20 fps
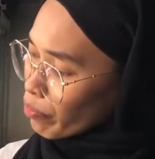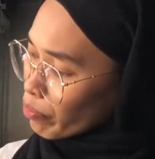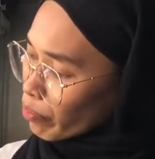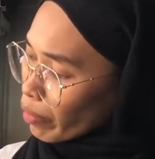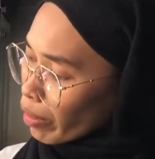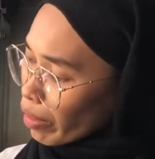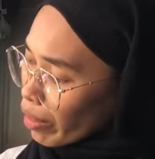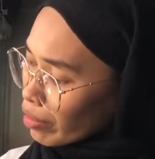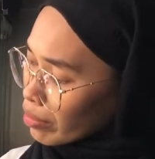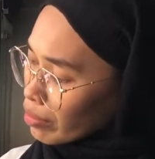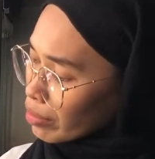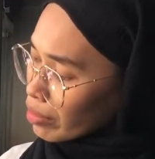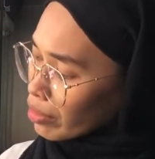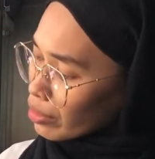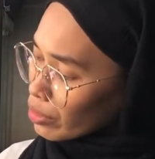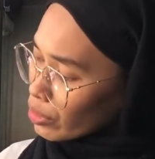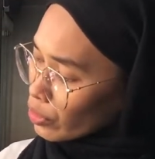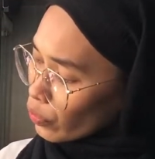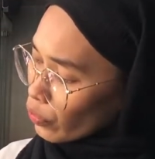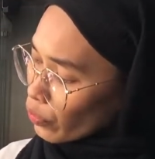plant
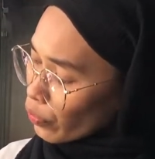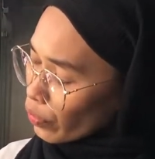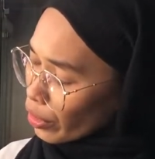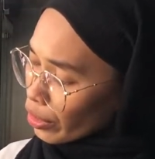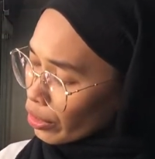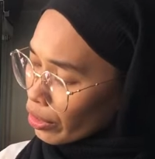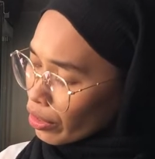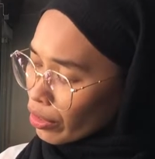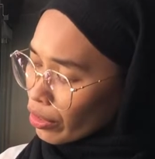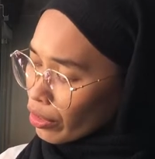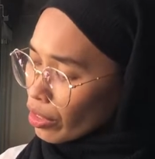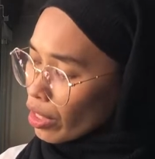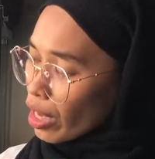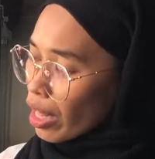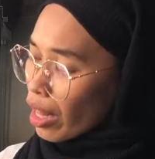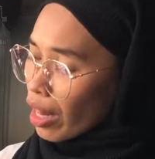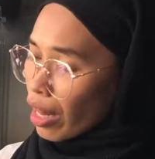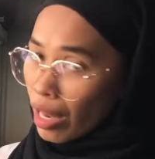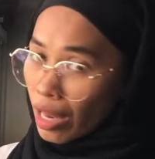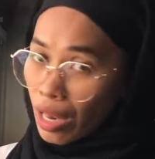is already
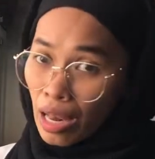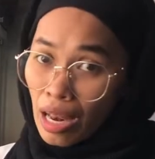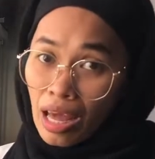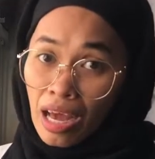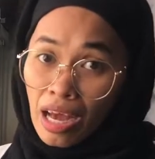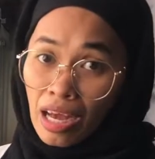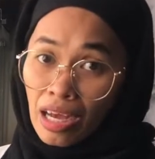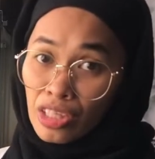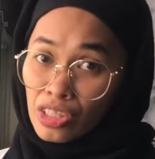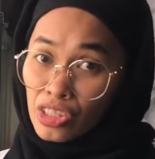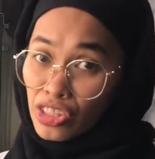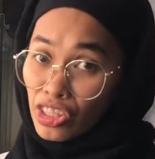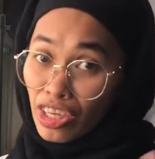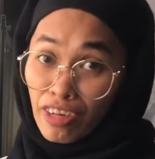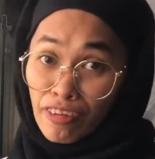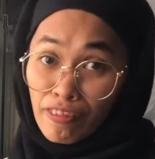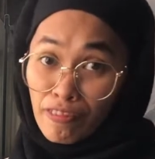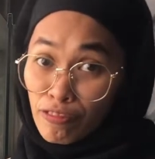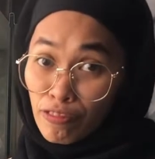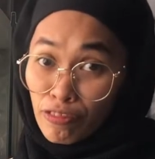large
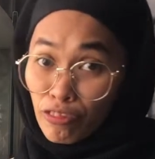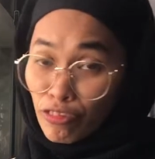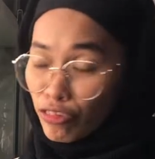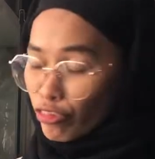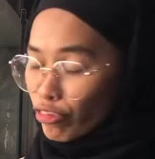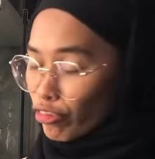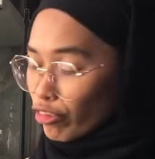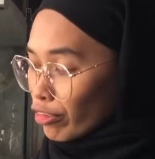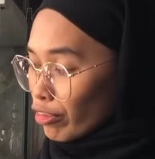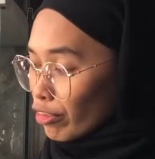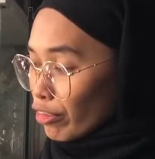and full.